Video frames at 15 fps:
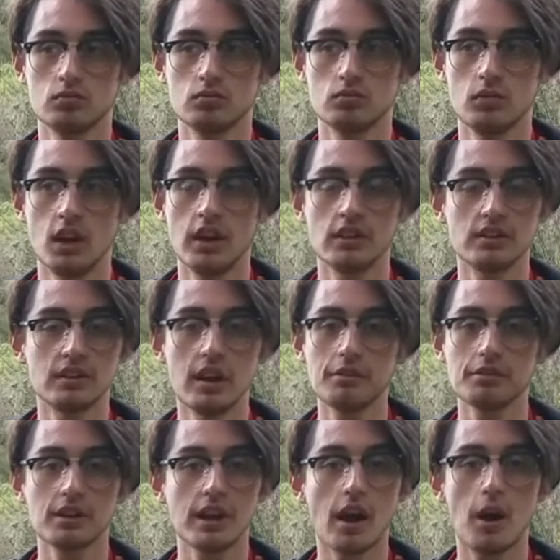And it's
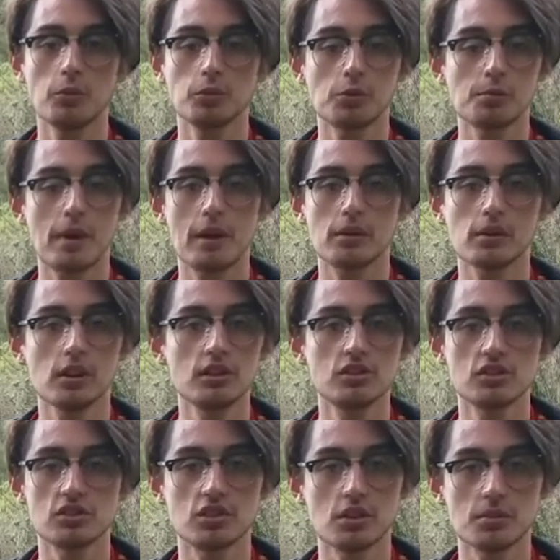definitely helped with my
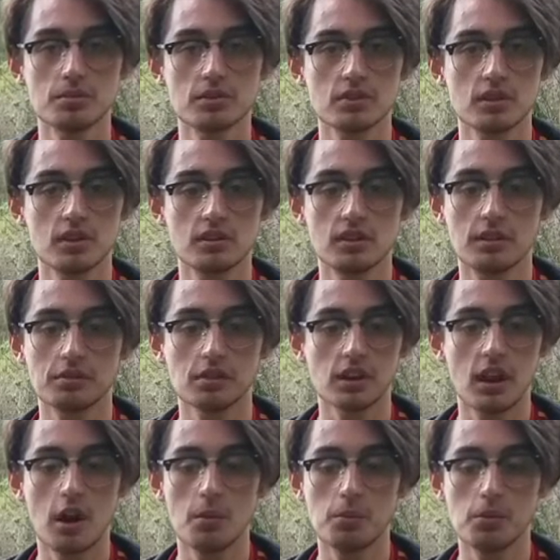relationships. It's definitely
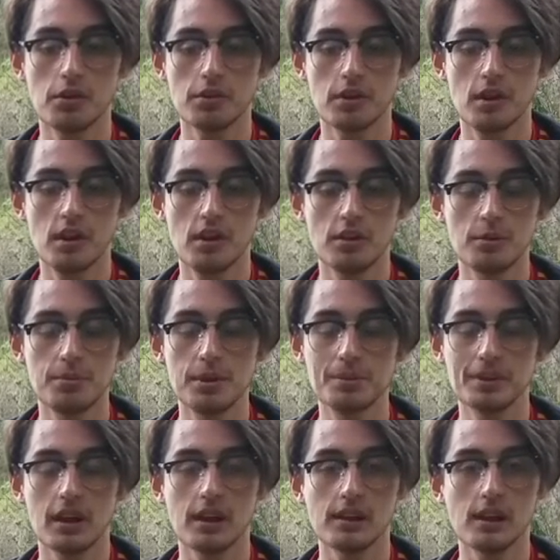helped with the people
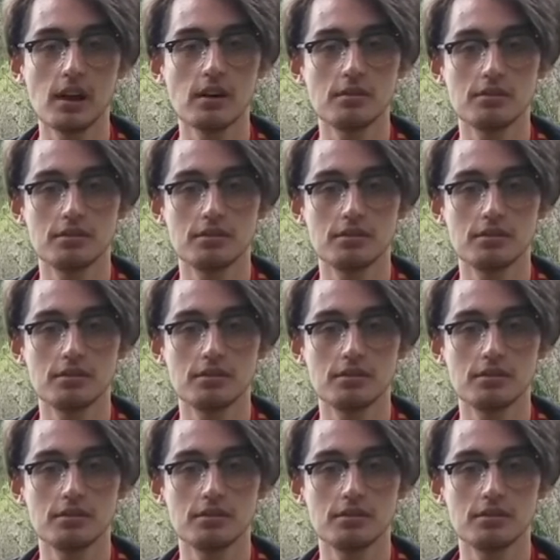I love.